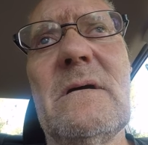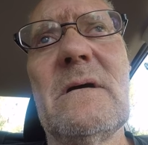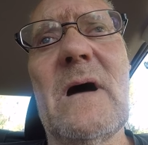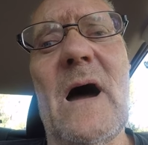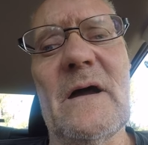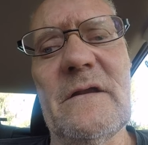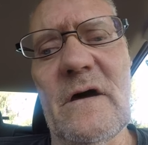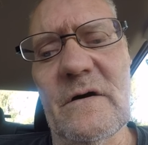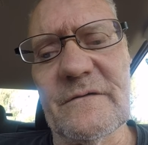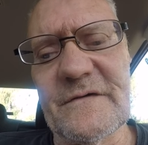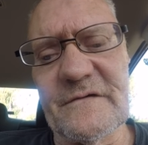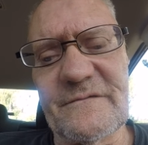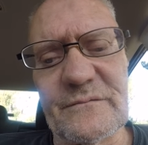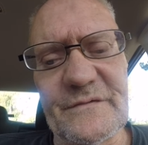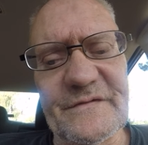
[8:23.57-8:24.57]
I know
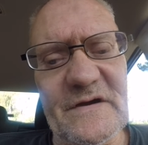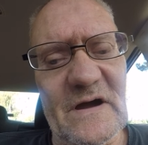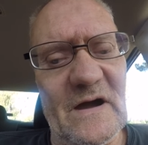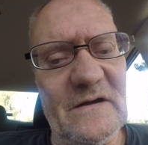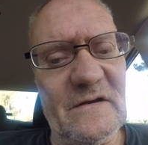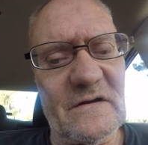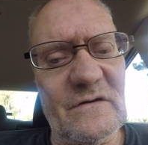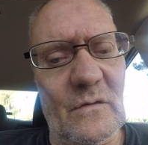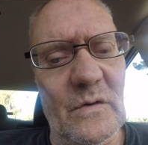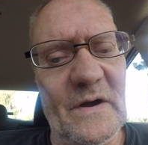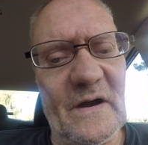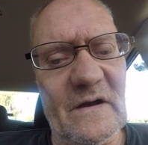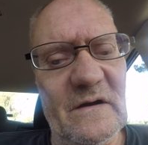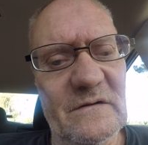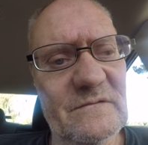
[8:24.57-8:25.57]
this was kind of
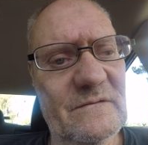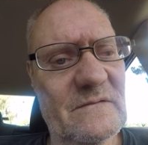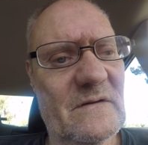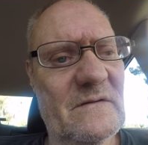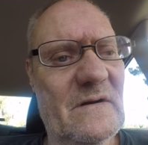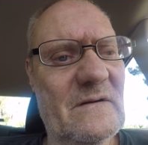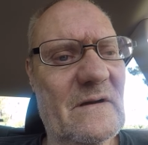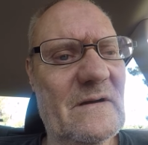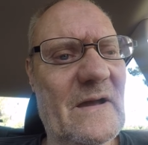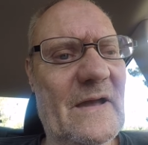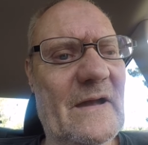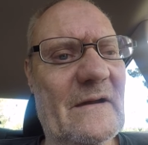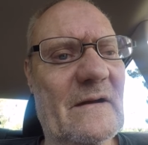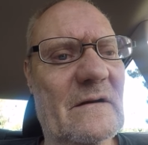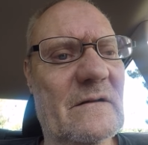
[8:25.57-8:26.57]
quick,
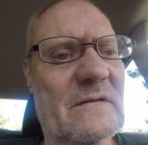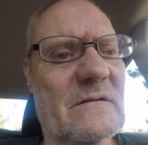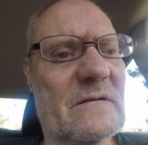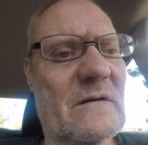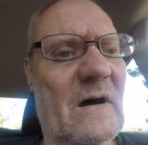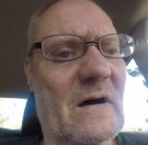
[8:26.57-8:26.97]
and